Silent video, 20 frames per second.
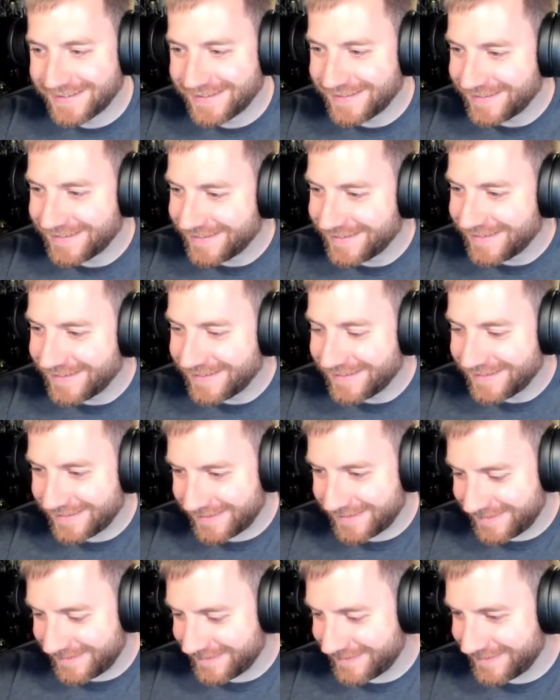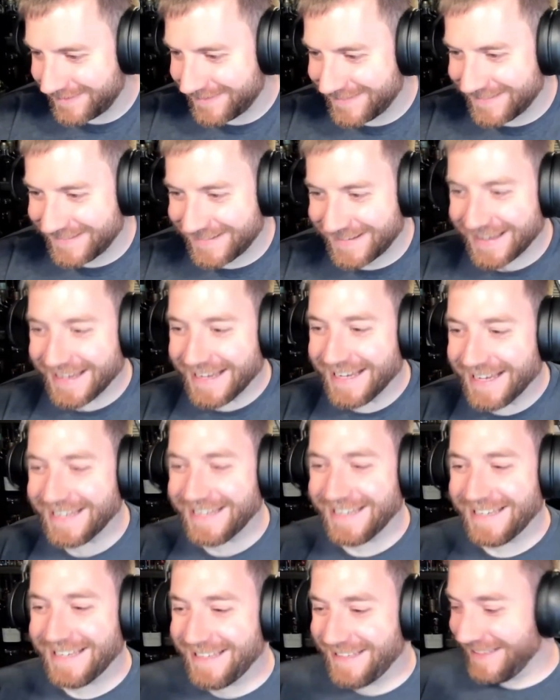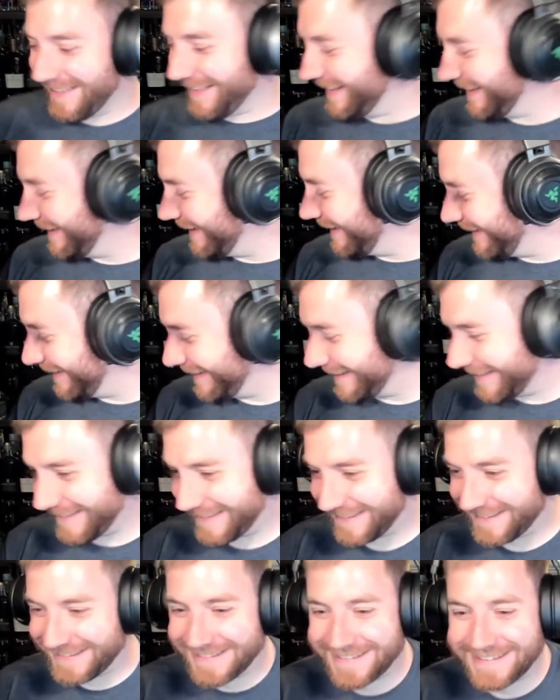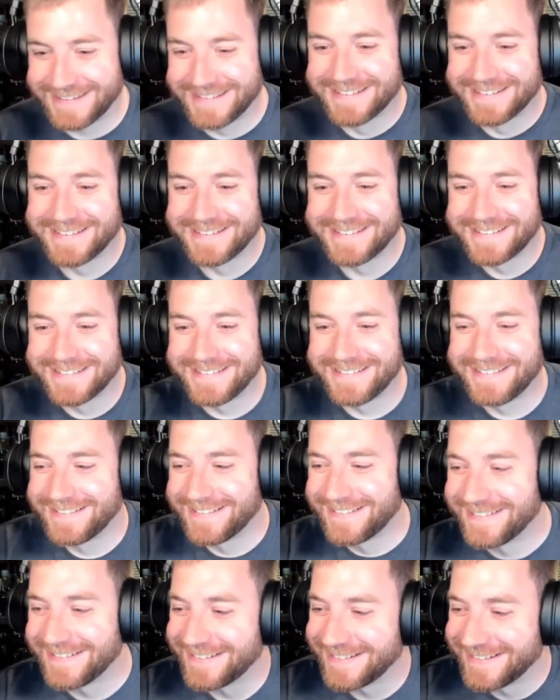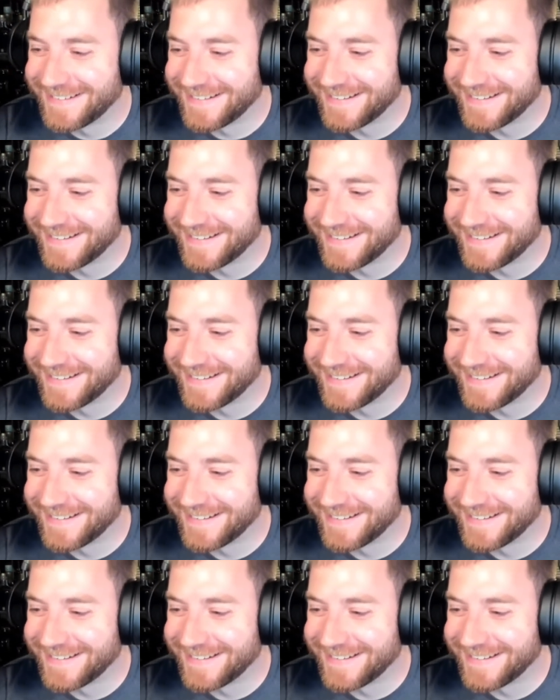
Boo. Although most people listening are